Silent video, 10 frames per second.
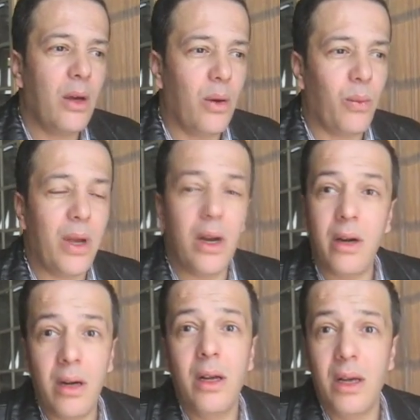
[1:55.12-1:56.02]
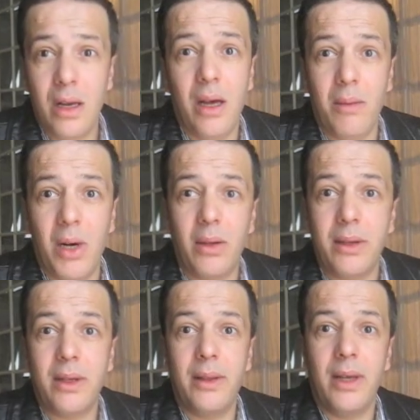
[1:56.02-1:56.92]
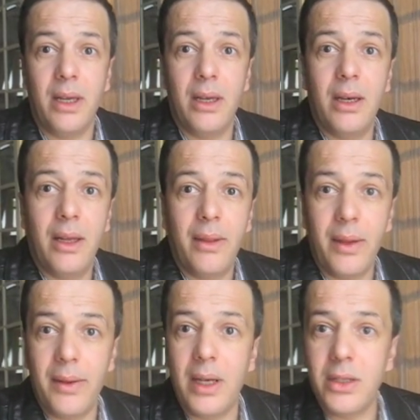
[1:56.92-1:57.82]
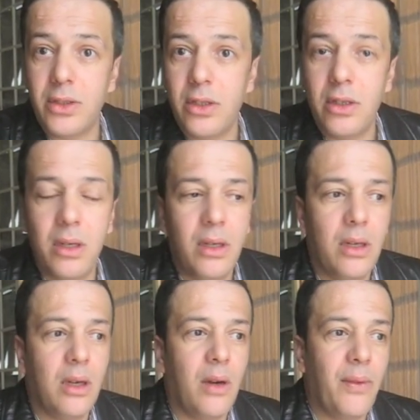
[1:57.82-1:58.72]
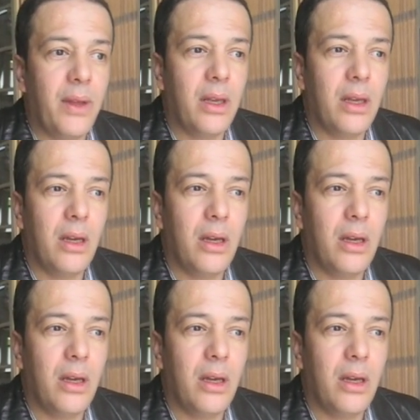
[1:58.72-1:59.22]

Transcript: aware about the danger of the